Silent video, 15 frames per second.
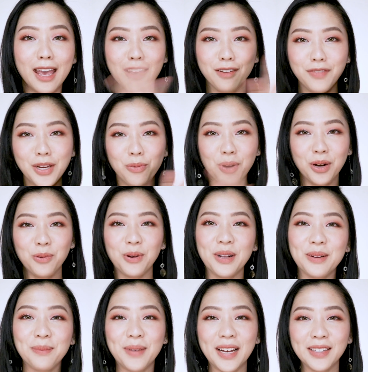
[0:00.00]
Hey everyone,
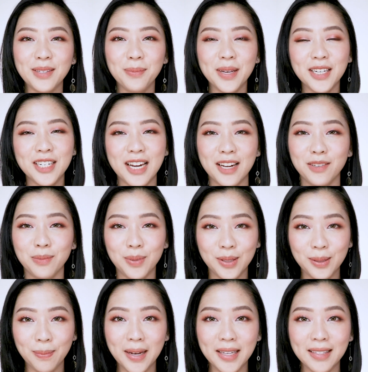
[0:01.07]
welcome back to my channel
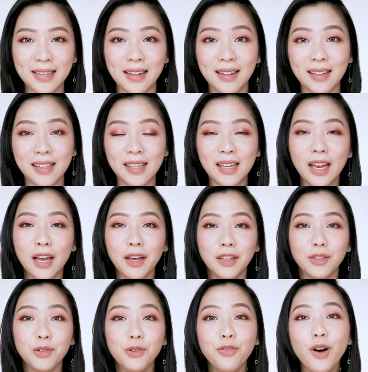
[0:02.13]
Beauty by Tellie.
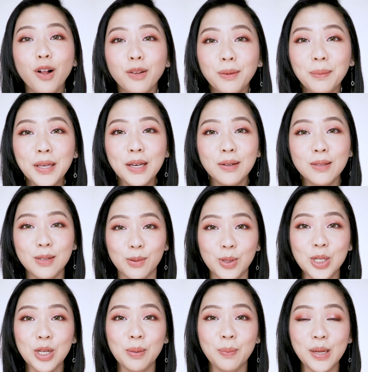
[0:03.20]
Do follow me on
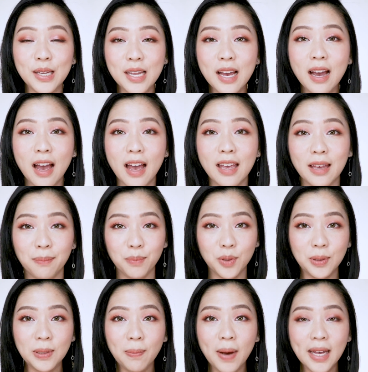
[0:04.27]
social media. I am
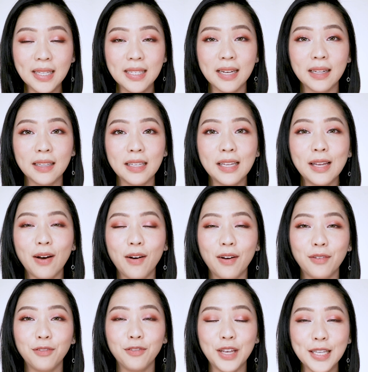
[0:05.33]
Beauty by Tellie
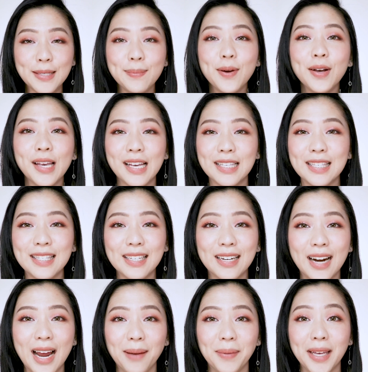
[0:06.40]
on Facebook,
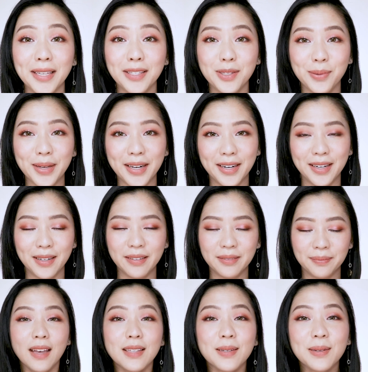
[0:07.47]
Instagram, and Twitter.
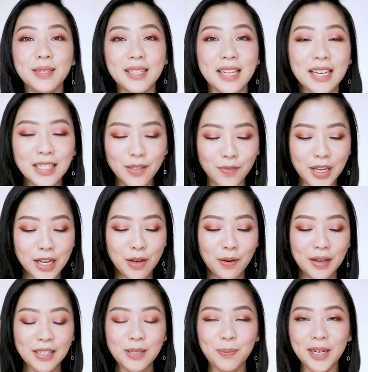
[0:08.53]
So today's
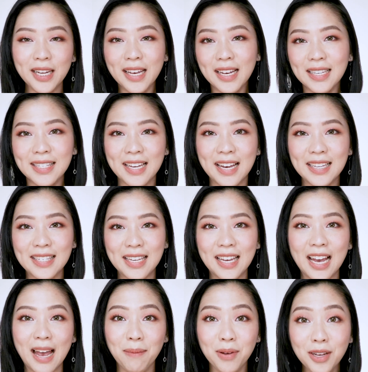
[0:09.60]
video is pretty
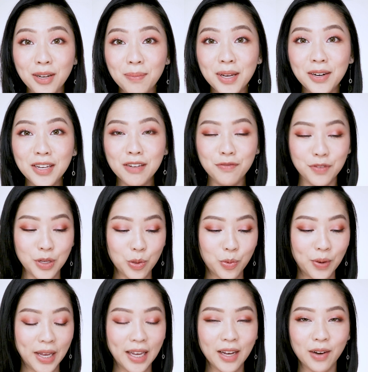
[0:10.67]
exciting. I'm going to be
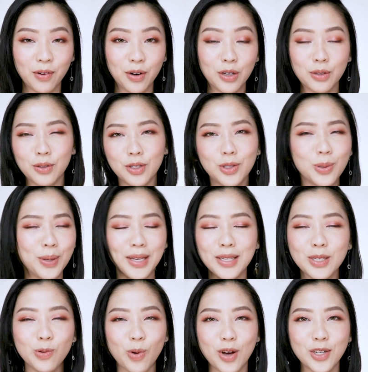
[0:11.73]
reviewing or doing
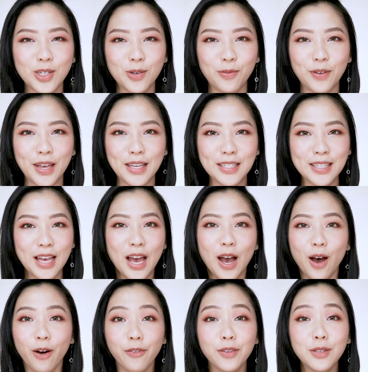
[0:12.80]
a swatch fest
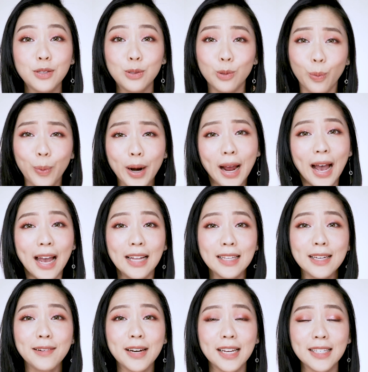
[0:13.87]
of the super
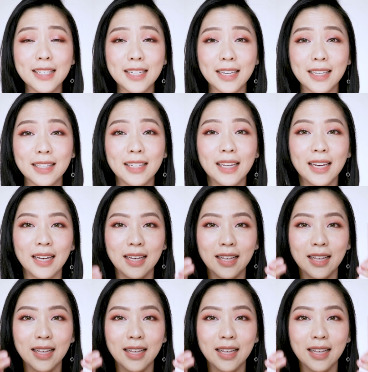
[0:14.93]
highly rated